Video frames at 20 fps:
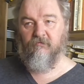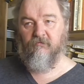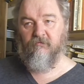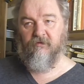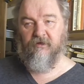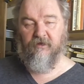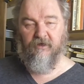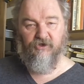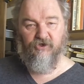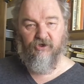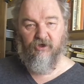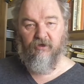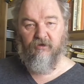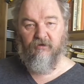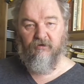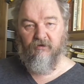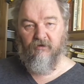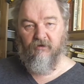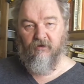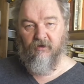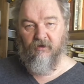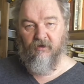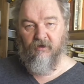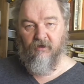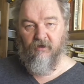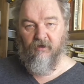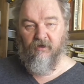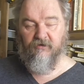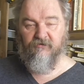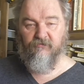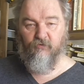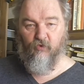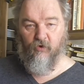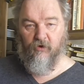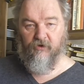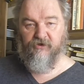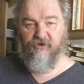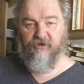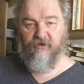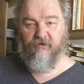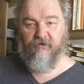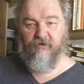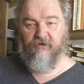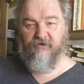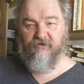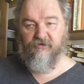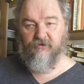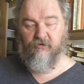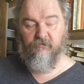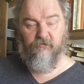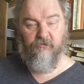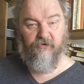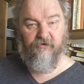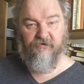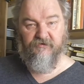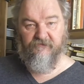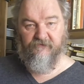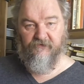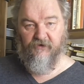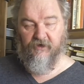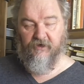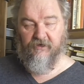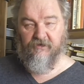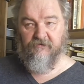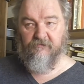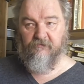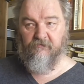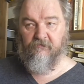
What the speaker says: pleasure as watching these two boys fight.